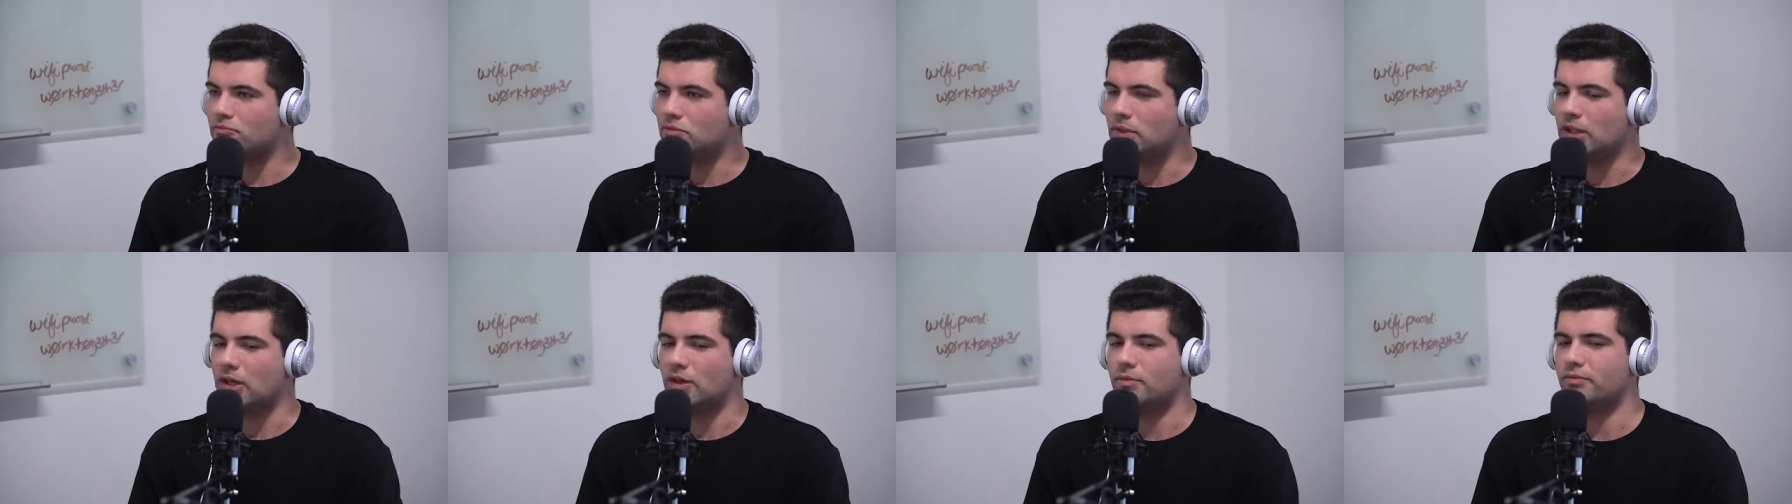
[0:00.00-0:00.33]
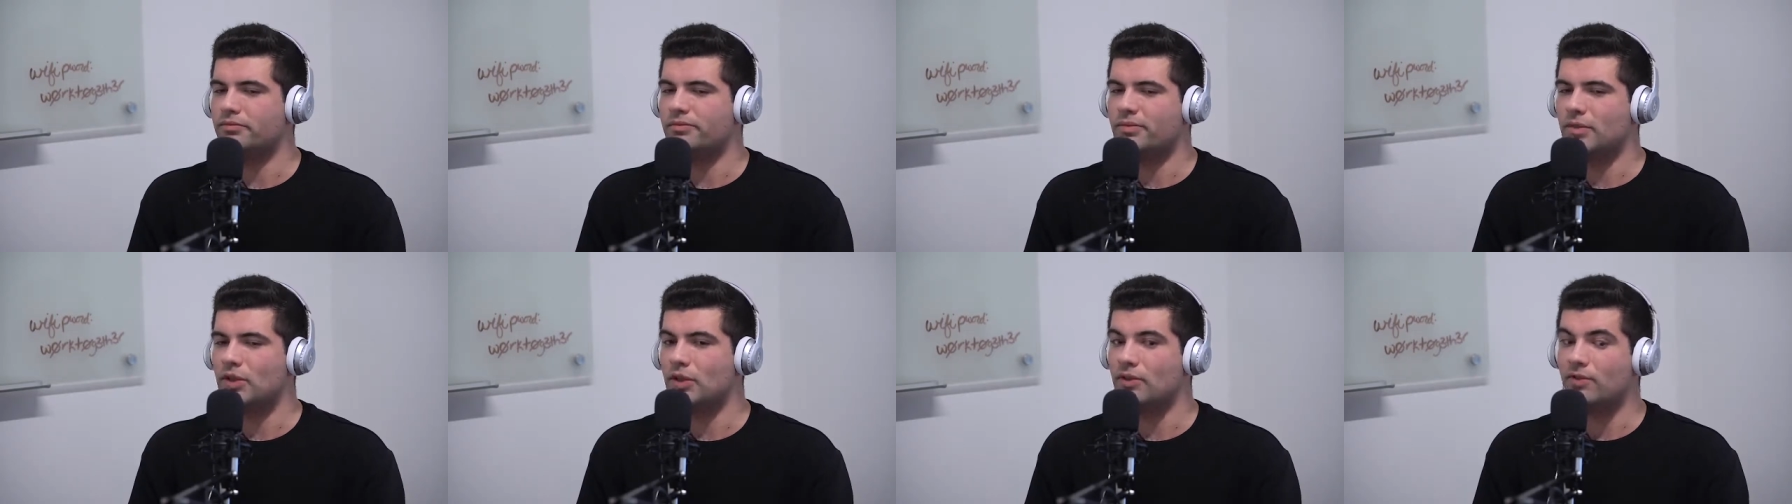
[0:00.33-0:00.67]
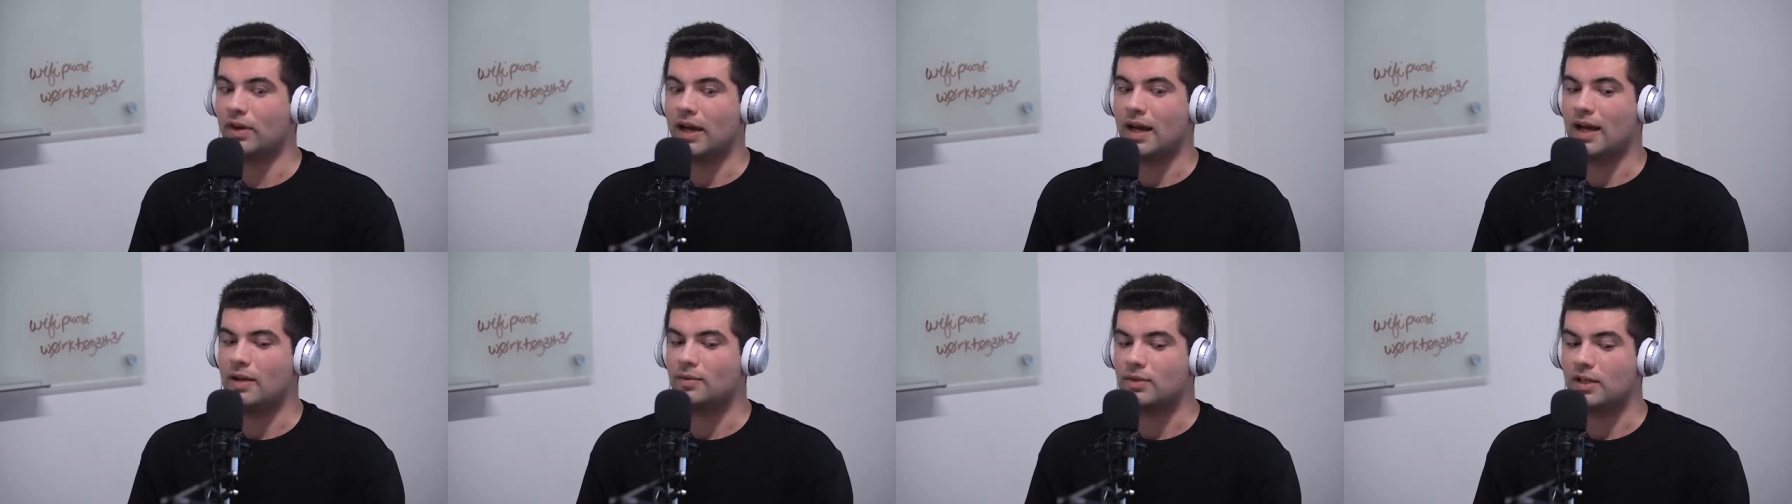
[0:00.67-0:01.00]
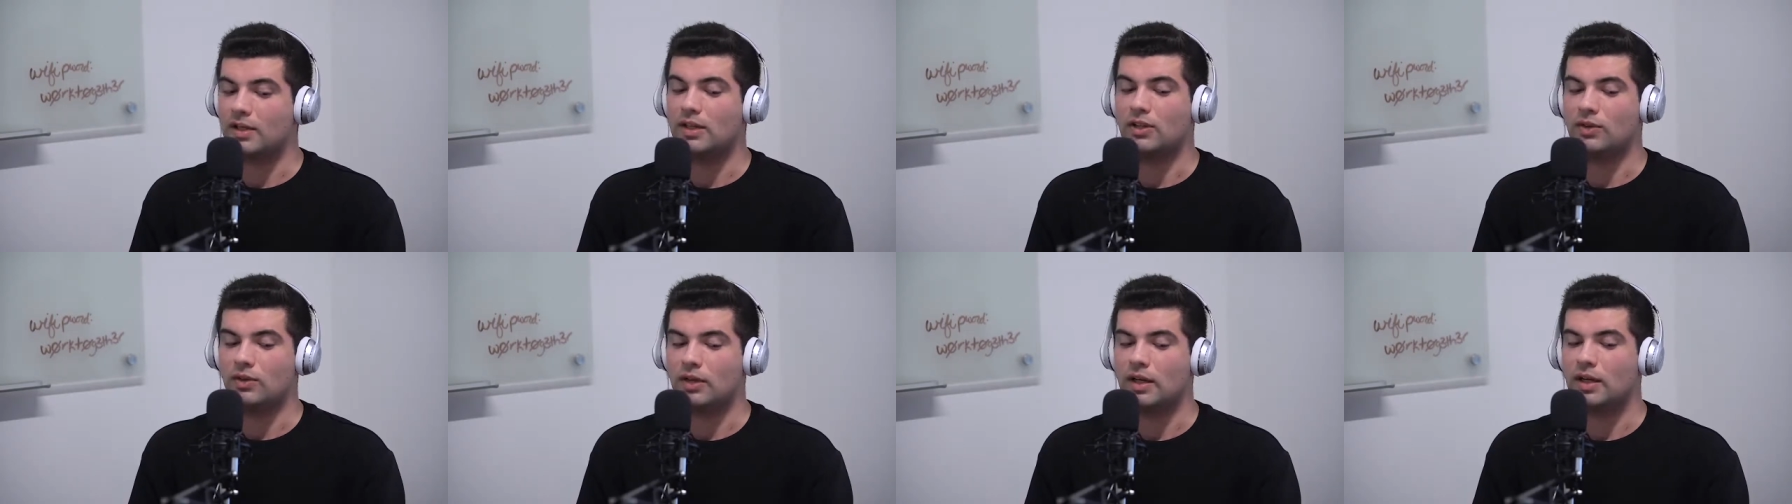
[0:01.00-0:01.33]
you know, good vibes,
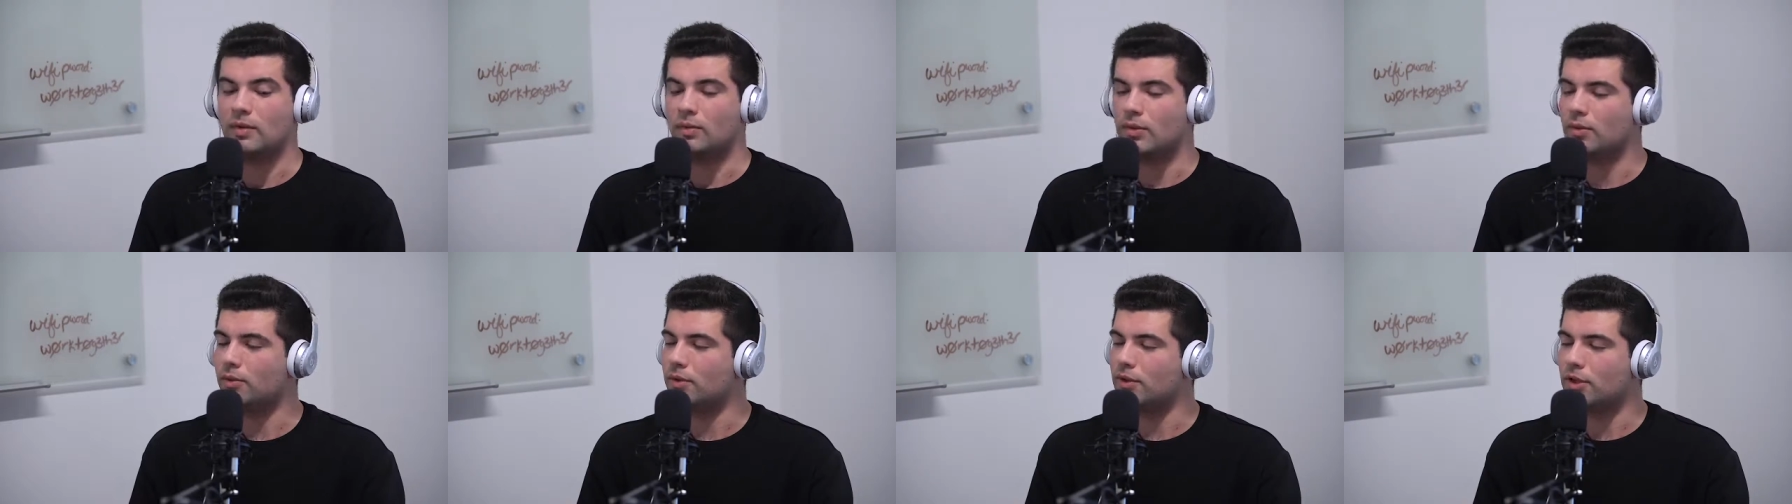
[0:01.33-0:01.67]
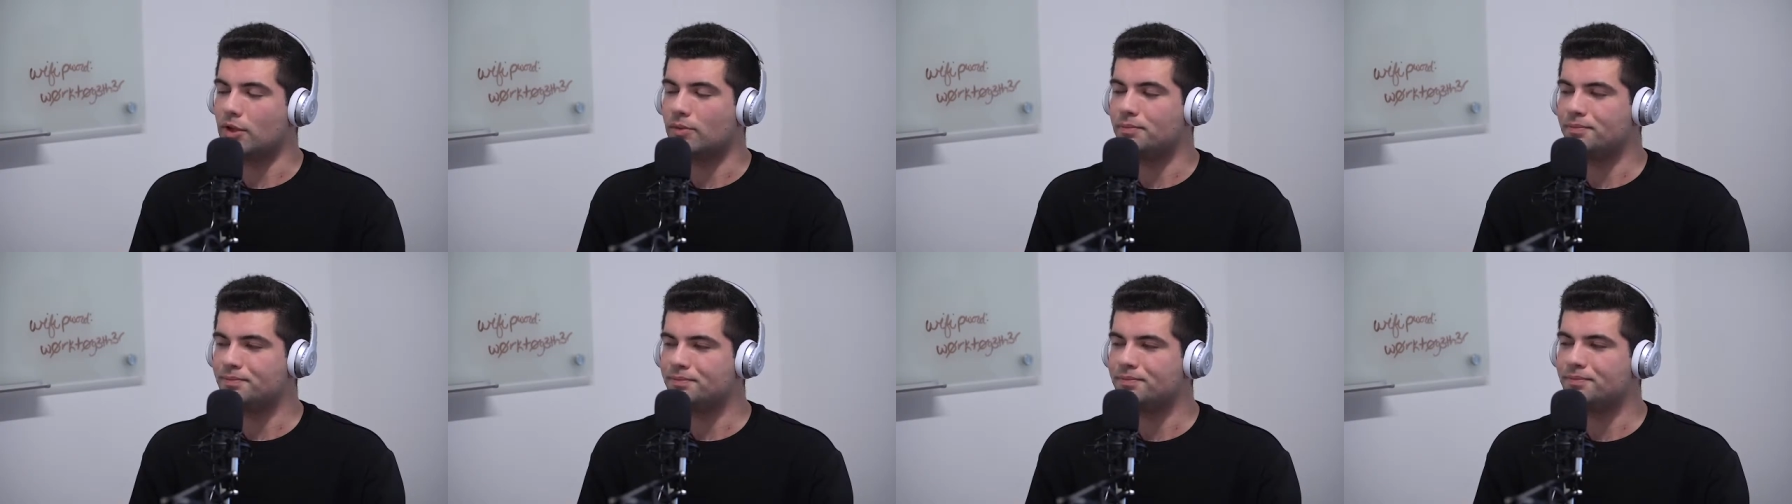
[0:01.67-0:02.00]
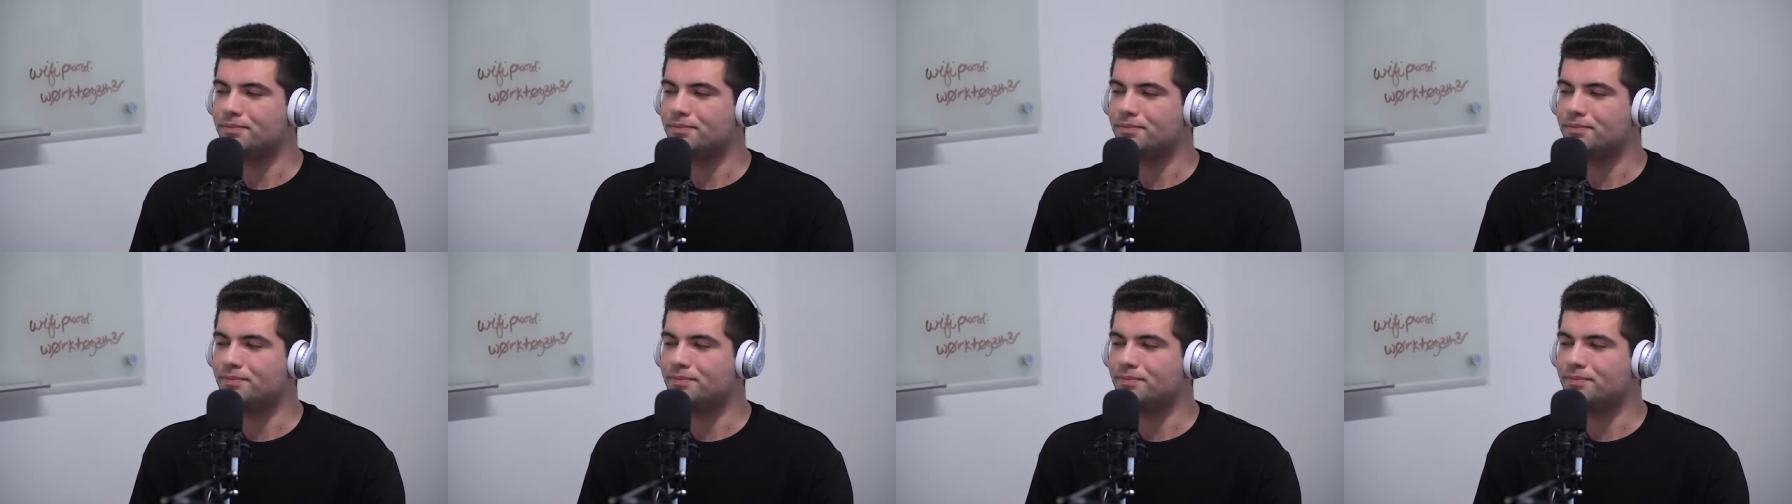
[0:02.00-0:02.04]
like you'll get them in return.